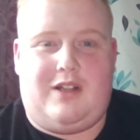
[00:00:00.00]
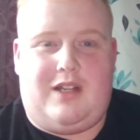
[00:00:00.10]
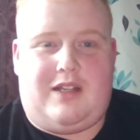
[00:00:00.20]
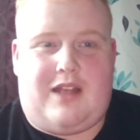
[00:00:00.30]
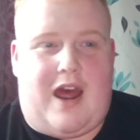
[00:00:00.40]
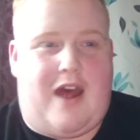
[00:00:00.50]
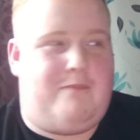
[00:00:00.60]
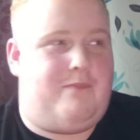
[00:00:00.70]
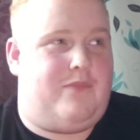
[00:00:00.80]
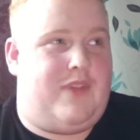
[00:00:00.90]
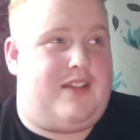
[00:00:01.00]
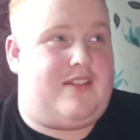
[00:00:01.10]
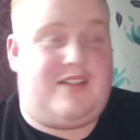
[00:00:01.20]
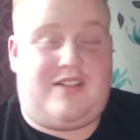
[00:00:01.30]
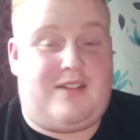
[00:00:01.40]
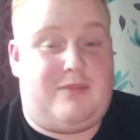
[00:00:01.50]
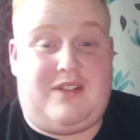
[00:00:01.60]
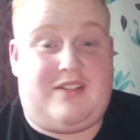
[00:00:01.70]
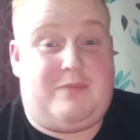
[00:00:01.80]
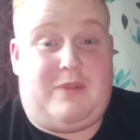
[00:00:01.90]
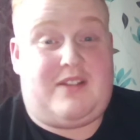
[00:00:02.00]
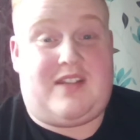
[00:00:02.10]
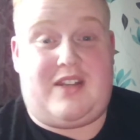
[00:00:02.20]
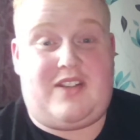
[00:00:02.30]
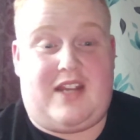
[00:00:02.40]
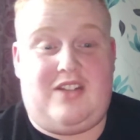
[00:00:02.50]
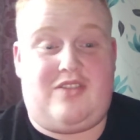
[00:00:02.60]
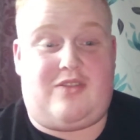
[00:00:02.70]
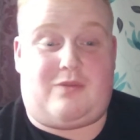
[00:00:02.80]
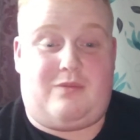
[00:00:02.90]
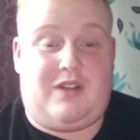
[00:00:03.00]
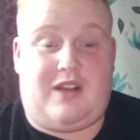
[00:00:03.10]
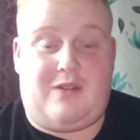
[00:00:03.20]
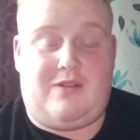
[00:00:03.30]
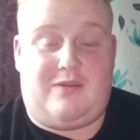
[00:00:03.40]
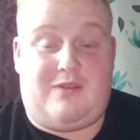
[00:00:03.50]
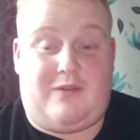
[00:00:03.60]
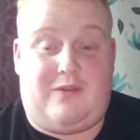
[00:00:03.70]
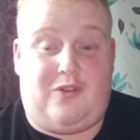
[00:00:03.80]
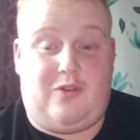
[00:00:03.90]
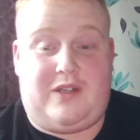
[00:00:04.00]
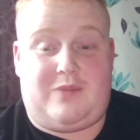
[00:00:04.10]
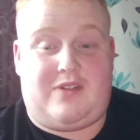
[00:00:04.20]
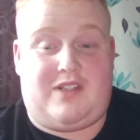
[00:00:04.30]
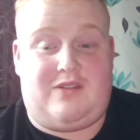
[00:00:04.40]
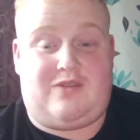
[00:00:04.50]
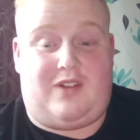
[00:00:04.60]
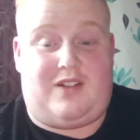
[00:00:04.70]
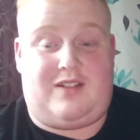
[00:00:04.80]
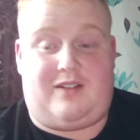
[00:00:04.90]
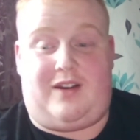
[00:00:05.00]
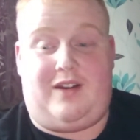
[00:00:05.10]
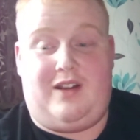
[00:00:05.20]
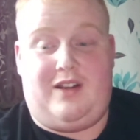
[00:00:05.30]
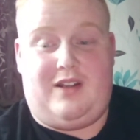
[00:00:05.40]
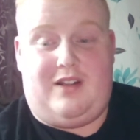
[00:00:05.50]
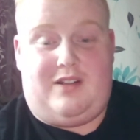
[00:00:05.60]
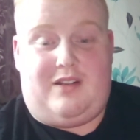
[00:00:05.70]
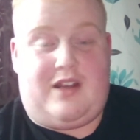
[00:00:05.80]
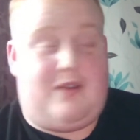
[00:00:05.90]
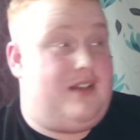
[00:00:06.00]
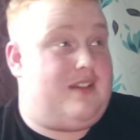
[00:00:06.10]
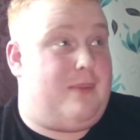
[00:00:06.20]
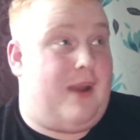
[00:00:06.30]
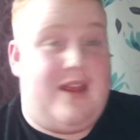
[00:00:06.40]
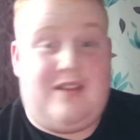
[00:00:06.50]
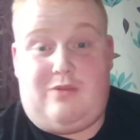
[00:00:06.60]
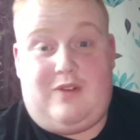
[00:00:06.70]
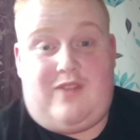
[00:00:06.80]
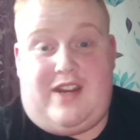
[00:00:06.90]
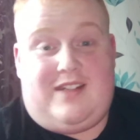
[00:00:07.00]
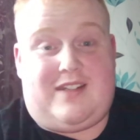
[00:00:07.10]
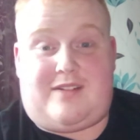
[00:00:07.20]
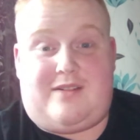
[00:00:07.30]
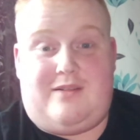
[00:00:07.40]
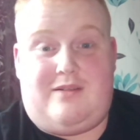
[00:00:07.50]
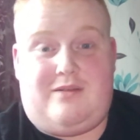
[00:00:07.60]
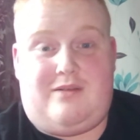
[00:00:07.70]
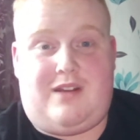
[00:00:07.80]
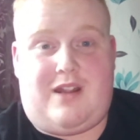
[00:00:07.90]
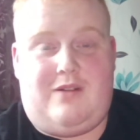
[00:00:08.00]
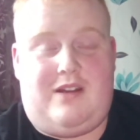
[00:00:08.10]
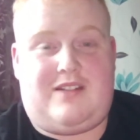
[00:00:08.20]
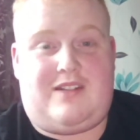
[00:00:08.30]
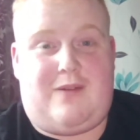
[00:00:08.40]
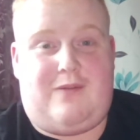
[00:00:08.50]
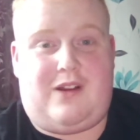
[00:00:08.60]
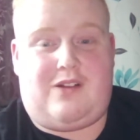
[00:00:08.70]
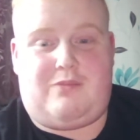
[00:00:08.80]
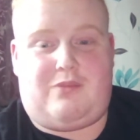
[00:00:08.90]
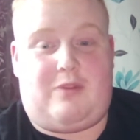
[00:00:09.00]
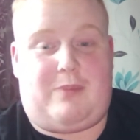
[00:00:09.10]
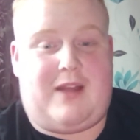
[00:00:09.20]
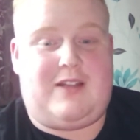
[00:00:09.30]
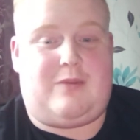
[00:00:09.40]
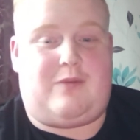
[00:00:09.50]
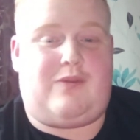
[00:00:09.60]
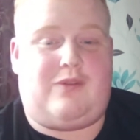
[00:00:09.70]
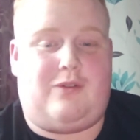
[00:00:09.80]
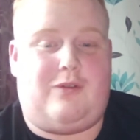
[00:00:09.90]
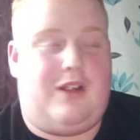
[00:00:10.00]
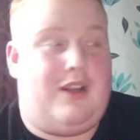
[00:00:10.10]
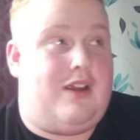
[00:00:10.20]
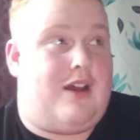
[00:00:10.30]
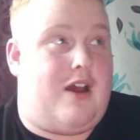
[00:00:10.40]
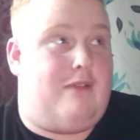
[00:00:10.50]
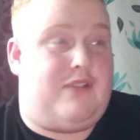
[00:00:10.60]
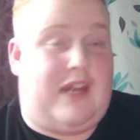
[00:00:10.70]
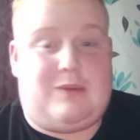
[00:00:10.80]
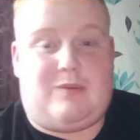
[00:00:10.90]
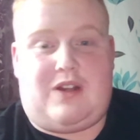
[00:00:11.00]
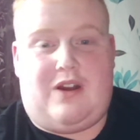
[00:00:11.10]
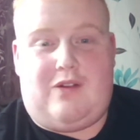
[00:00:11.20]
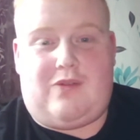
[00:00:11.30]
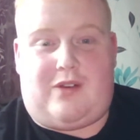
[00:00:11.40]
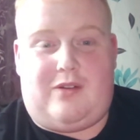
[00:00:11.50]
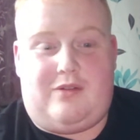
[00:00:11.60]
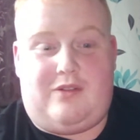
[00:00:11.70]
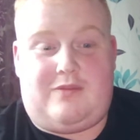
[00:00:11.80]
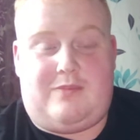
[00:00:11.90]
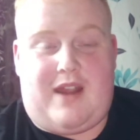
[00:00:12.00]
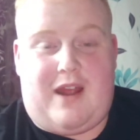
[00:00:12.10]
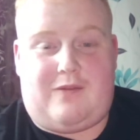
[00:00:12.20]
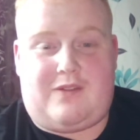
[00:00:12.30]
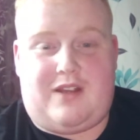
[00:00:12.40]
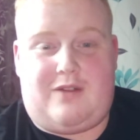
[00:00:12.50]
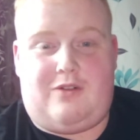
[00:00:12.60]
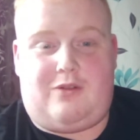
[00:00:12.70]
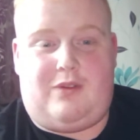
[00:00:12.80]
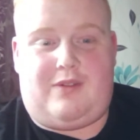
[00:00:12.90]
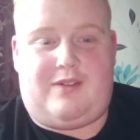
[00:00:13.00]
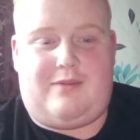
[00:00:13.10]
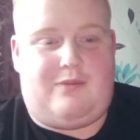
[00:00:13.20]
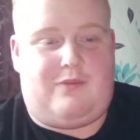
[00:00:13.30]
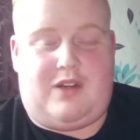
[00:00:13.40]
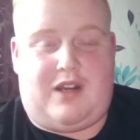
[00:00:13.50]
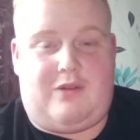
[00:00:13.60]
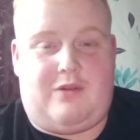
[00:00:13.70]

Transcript: Um, he's just he's has been sensational. You know the form he's produced recently. You know he's the player that we've needed. You know he's definitely a good replacement for um, James McArthur, who's been out for so long with you know